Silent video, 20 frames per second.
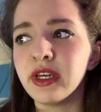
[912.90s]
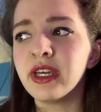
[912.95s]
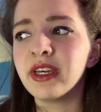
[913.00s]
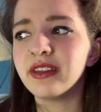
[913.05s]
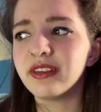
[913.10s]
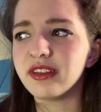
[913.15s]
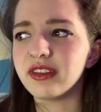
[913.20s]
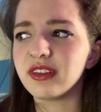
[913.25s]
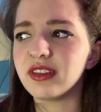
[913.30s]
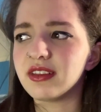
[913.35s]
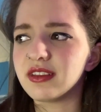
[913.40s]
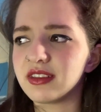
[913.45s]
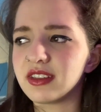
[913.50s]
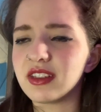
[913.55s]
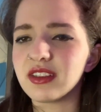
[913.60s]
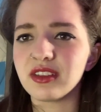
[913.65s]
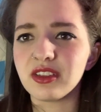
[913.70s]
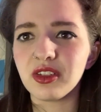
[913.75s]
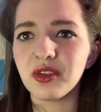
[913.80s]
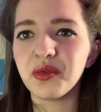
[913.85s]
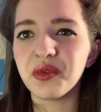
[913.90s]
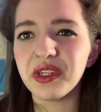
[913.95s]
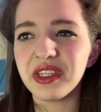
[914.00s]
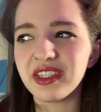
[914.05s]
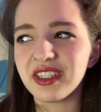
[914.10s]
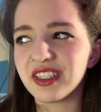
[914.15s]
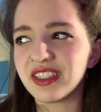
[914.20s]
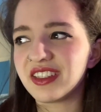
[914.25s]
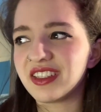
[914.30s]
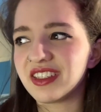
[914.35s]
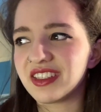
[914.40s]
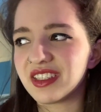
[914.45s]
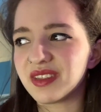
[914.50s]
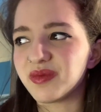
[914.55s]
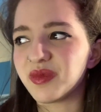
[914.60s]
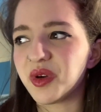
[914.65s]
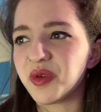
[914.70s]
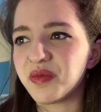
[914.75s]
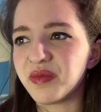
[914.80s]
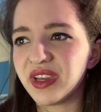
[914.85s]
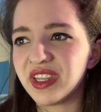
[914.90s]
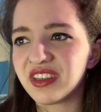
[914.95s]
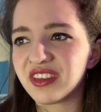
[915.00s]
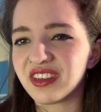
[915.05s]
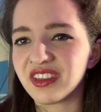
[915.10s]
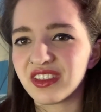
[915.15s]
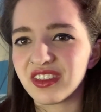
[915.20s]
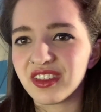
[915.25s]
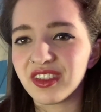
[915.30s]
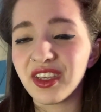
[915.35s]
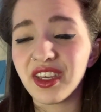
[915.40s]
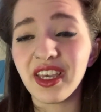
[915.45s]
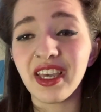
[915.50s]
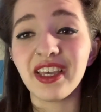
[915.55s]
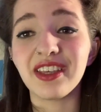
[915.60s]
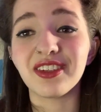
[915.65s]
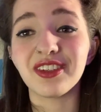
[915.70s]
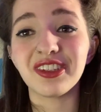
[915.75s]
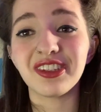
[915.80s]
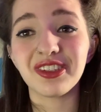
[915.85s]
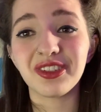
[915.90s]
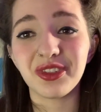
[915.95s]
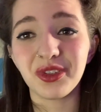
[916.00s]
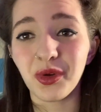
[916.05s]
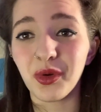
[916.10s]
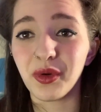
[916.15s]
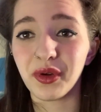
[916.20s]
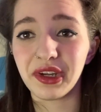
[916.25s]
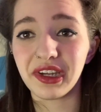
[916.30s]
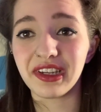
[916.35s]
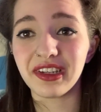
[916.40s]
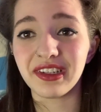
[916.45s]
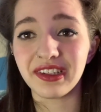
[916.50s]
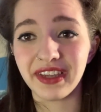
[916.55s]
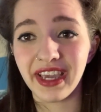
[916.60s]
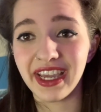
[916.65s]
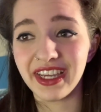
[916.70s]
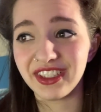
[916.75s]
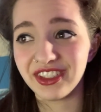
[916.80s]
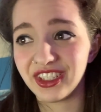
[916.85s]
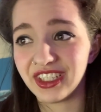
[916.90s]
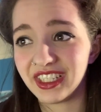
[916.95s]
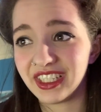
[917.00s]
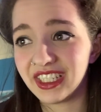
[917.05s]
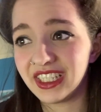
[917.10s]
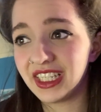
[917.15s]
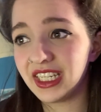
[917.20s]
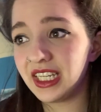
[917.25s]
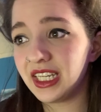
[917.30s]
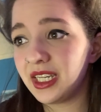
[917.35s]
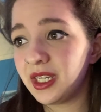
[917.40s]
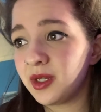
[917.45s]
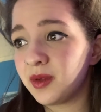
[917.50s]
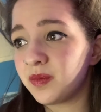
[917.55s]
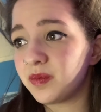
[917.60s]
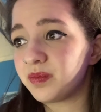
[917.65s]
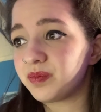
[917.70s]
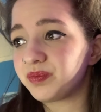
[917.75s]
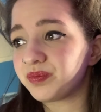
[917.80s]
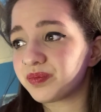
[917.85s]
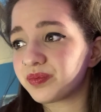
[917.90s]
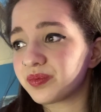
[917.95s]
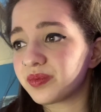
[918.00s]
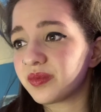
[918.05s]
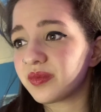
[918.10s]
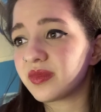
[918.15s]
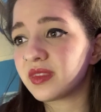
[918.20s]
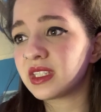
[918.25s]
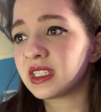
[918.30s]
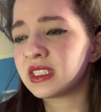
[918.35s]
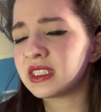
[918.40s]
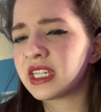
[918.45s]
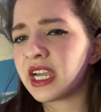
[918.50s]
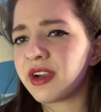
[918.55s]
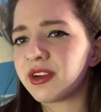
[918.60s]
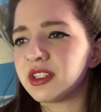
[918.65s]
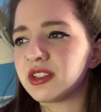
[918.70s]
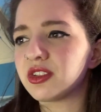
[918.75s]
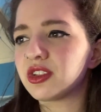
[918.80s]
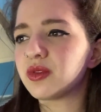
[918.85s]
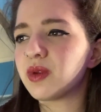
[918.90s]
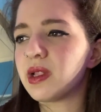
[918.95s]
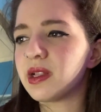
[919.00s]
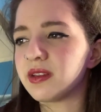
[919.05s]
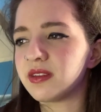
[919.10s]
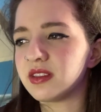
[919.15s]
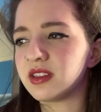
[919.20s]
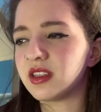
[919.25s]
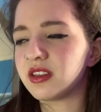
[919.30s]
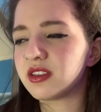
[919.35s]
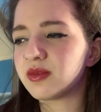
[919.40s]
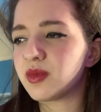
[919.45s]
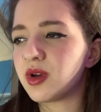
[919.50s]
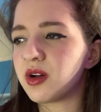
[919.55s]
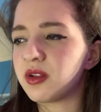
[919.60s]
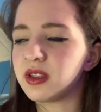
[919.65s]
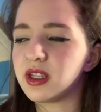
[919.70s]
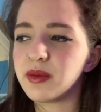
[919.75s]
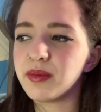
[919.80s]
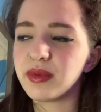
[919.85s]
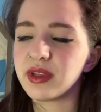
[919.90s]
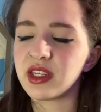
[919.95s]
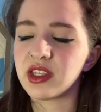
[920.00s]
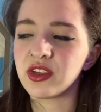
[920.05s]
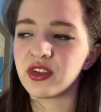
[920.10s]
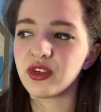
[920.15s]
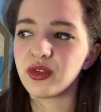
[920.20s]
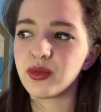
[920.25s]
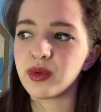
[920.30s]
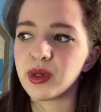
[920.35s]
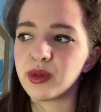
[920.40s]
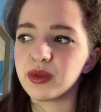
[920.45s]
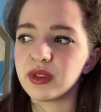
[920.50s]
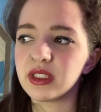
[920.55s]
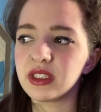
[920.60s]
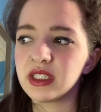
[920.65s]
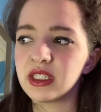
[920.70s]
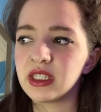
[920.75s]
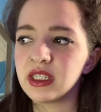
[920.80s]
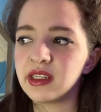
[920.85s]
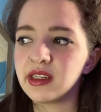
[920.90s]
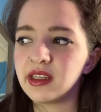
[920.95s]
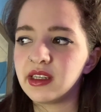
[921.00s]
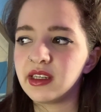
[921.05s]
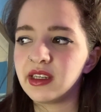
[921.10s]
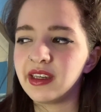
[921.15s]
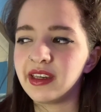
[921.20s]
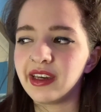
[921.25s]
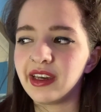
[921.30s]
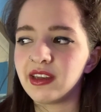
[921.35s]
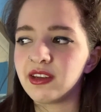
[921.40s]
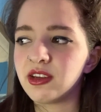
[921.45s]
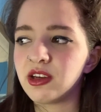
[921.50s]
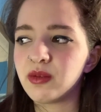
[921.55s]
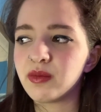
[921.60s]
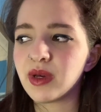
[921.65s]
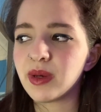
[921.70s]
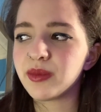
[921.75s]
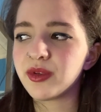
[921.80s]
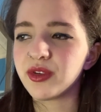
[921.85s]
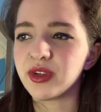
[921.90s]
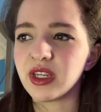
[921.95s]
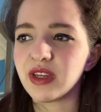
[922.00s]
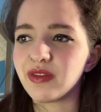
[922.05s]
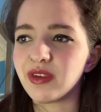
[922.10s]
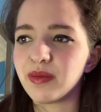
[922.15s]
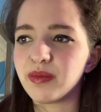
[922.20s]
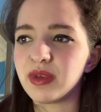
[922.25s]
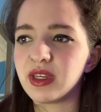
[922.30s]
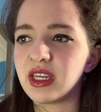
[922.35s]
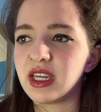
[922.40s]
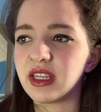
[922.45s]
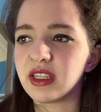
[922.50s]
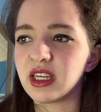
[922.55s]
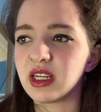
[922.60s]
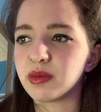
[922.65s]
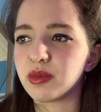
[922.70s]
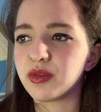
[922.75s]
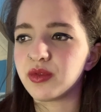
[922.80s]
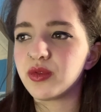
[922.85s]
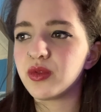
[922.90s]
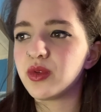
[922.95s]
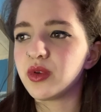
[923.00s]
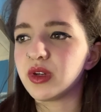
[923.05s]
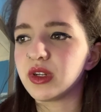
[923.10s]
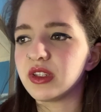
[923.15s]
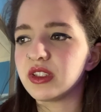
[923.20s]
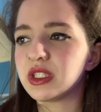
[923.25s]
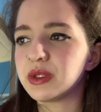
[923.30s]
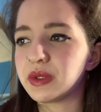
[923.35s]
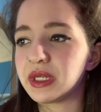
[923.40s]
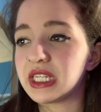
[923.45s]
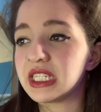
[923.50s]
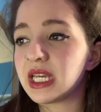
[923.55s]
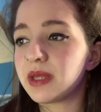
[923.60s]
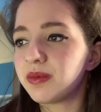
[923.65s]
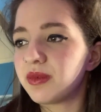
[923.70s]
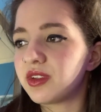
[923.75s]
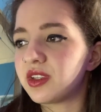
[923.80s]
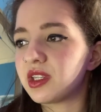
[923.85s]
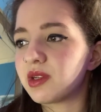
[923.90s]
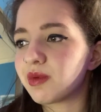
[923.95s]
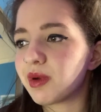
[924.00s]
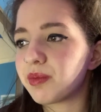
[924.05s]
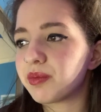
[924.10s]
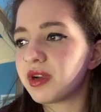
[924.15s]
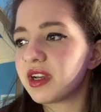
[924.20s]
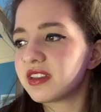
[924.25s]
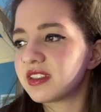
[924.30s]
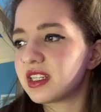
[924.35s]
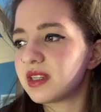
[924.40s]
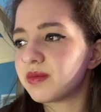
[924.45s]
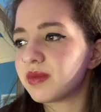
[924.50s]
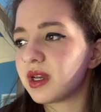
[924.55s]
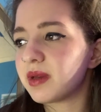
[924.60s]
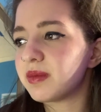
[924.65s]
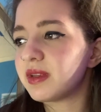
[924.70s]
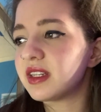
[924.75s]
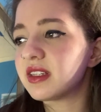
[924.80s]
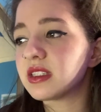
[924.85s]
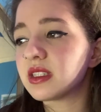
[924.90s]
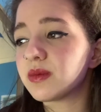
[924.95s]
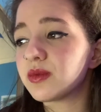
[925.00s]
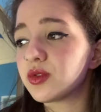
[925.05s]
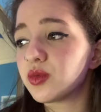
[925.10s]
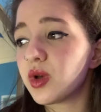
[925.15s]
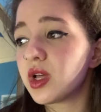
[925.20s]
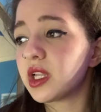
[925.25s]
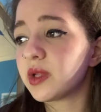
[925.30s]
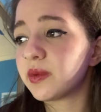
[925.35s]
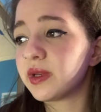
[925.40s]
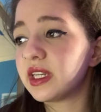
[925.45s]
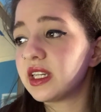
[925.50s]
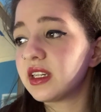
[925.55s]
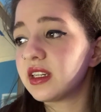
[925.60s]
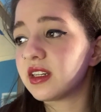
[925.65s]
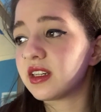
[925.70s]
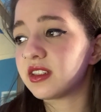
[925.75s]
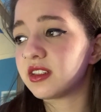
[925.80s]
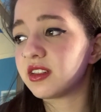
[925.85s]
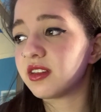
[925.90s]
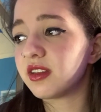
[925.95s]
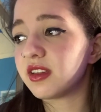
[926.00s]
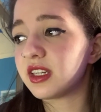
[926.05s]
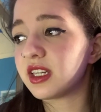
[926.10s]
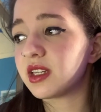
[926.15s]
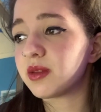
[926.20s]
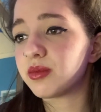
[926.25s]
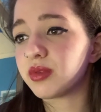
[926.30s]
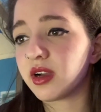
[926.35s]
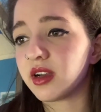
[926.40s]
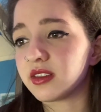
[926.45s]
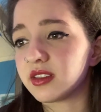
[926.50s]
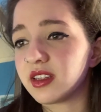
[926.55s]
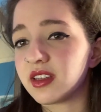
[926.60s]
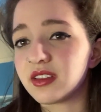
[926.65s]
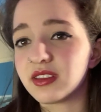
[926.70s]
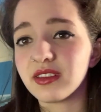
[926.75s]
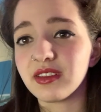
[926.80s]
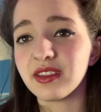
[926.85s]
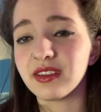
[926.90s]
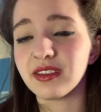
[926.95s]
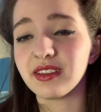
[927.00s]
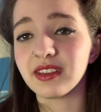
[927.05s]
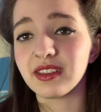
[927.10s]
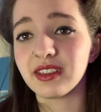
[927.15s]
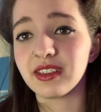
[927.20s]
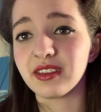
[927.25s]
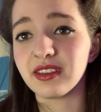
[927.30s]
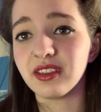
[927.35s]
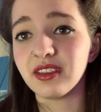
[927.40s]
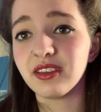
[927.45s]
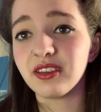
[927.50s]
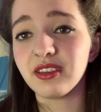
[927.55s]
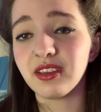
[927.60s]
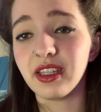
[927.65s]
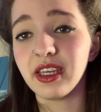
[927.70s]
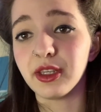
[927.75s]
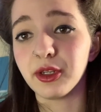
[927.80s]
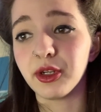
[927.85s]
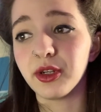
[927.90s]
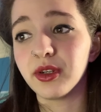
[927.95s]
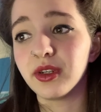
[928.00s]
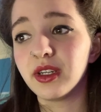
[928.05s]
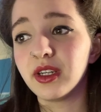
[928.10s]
distances to witness this momentous, historic occasion. Terrio swallows the small lump in his throat. He had no memory of it being there before, so he attempted to repress it by means of swallowing until he could process its existence later.